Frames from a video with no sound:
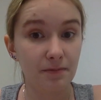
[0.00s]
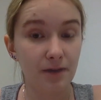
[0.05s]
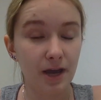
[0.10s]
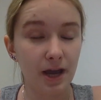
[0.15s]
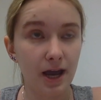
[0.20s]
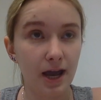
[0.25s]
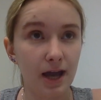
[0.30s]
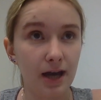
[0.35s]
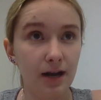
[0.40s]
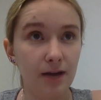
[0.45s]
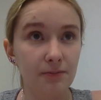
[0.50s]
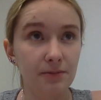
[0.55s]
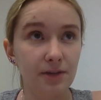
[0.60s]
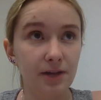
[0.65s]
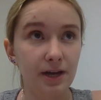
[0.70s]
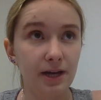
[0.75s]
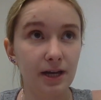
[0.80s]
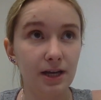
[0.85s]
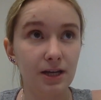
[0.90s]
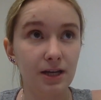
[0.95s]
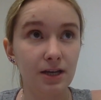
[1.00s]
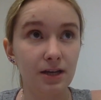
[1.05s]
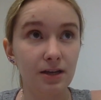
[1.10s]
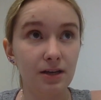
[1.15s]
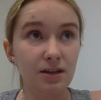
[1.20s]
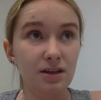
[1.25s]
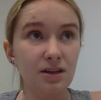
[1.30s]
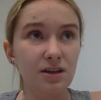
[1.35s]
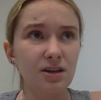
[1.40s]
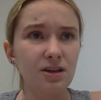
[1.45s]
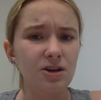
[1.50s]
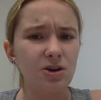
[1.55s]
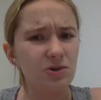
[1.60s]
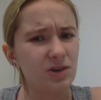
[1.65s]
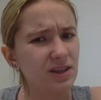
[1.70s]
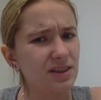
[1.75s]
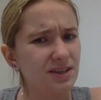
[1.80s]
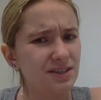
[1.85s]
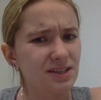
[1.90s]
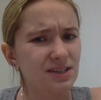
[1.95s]
And I'm like,
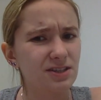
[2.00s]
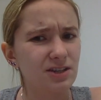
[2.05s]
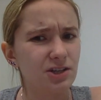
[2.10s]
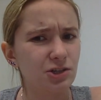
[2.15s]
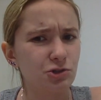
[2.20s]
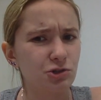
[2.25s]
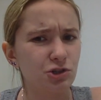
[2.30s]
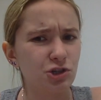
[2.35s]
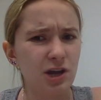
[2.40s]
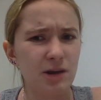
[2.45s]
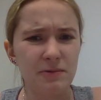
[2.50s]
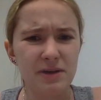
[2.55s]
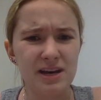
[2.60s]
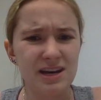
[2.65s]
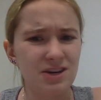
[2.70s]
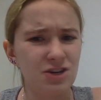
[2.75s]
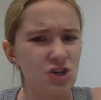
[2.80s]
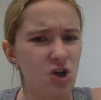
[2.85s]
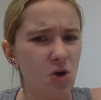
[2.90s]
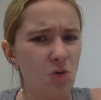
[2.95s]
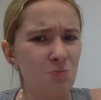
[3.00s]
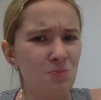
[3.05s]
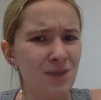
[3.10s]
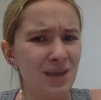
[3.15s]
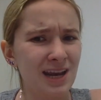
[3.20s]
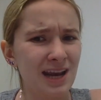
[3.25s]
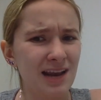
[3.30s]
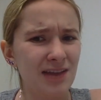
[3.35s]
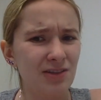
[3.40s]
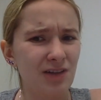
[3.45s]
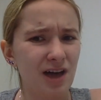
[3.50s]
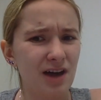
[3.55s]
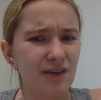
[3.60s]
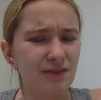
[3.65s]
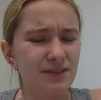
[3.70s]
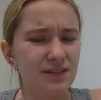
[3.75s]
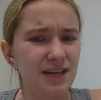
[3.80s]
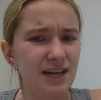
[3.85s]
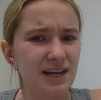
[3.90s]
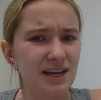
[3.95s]
okay, this is interesting. We don't meet a lot
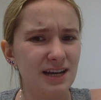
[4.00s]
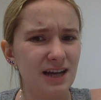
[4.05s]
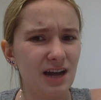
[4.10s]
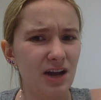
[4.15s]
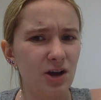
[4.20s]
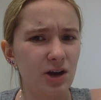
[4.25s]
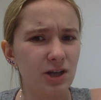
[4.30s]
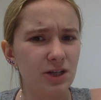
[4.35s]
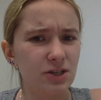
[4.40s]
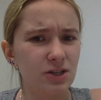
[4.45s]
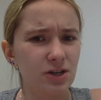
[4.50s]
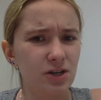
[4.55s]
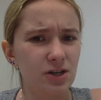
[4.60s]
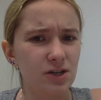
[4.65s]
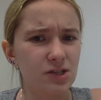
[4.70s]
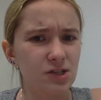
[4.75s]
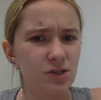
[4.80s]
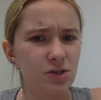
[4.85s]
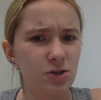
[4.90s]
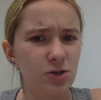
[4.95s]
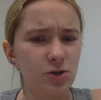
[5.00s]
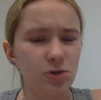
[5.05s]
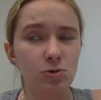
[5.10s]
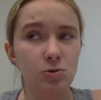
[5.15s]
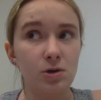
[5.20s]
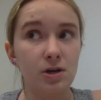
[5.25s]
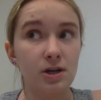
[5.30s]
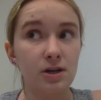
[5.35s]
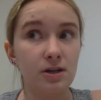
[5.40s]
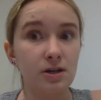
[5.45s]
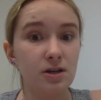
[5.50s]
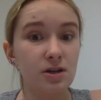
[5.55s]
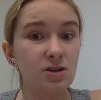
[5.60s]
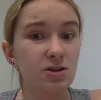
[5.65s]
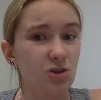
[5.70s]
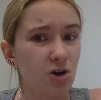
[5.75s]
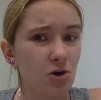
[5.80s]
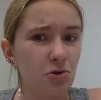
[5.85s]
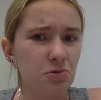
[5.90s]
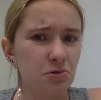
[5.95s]
of teen characters who
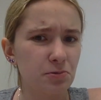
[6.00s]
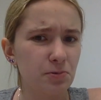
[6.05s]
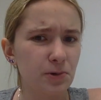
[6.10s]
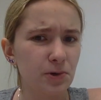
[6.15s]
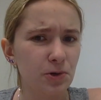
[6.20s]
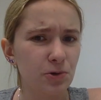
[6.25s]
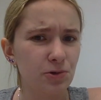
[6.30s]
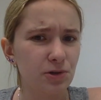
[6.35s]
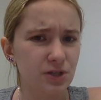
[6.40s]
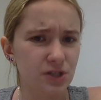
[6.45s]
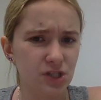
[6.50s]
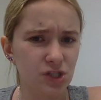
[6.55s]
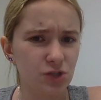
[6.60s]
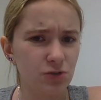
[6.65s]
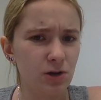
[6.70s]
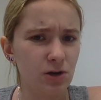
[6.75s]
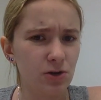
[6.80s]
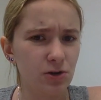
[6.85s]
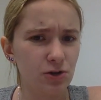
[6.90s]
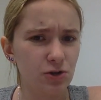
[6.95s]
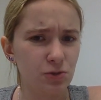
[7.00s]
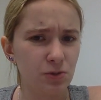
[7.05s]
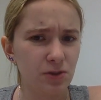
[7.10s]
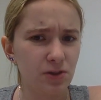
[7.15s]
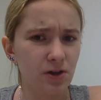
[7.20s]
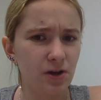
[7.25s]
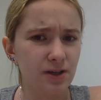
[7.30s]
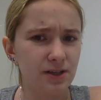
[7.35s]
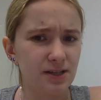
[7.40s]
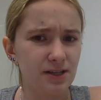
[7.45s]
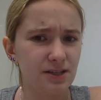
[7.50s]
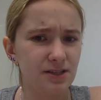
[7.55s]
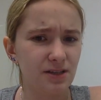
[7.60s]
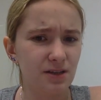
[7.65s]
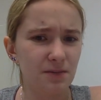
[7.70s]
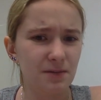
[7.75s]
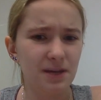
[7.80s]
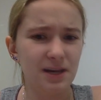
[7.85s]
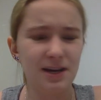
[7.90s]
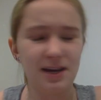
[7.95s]
go through the struggles with
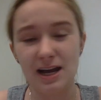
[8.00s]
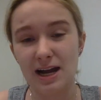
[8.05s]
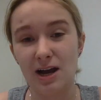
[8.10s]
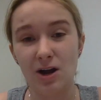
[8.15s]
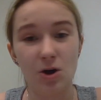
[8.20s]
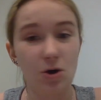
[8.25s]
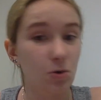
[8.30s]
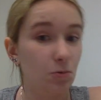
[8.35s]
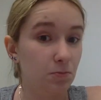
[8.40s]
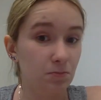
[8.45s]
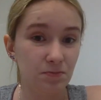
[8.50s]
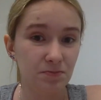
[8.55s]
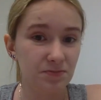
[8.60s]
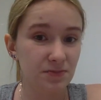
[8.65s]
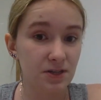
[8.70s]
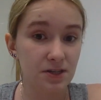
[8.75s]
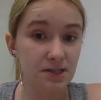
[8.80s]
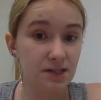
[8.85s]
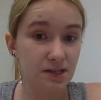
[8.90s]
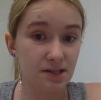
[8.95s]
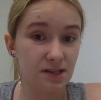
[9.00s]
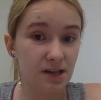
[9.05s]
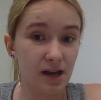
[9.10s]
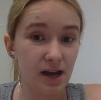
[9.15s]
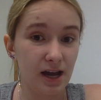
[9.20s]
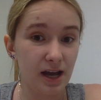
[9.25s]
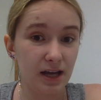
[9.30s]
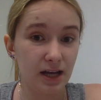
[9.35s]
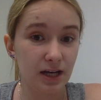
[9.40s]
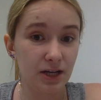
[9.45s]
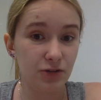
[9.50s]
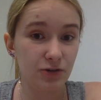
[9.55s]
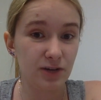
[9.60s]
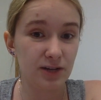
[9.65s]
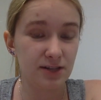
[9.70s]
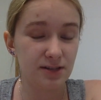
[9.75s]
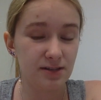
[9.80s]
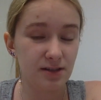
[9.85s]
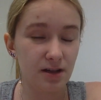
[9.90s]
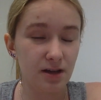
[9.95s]
autism and how society
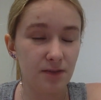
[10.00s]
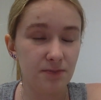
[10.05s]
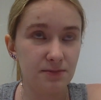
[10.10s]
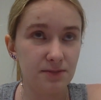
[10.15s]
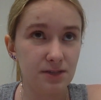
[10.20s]
treats them.